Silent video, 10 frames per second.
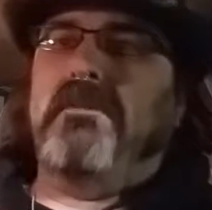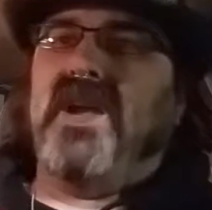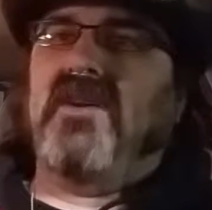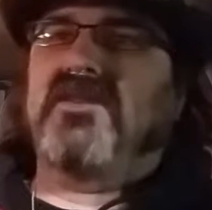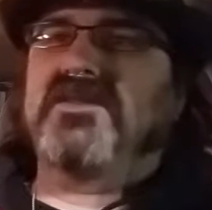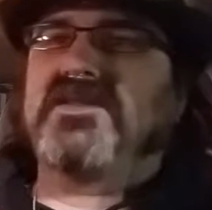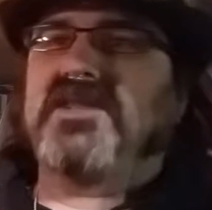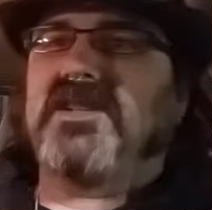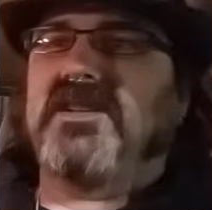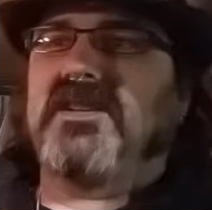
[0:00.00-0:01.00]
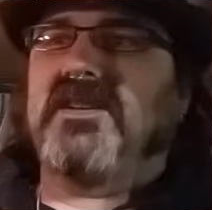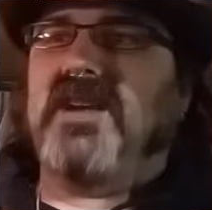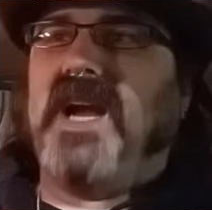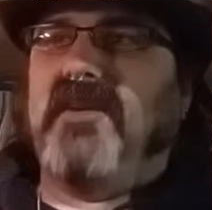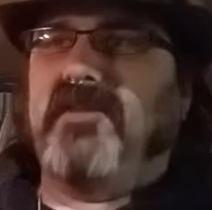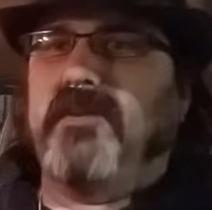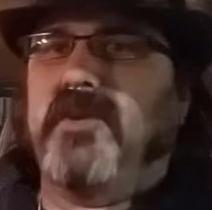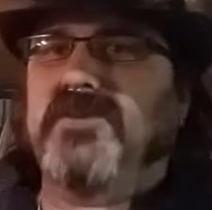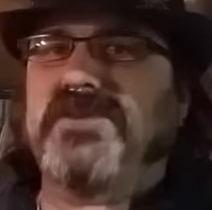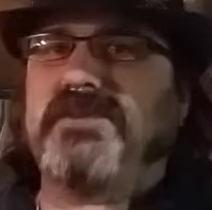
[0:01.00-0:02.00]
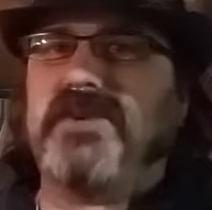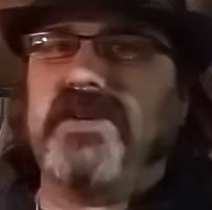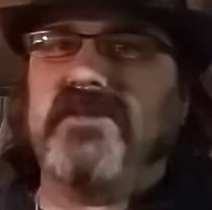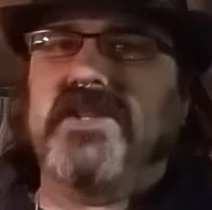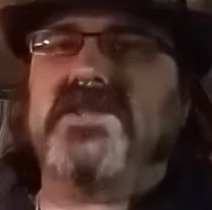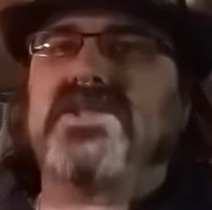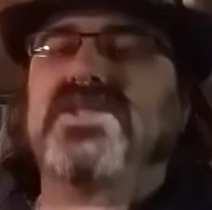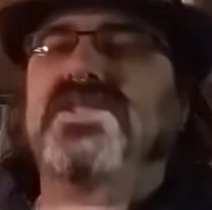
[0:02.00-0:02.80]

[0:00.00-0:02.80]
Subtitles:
males have the most privilege,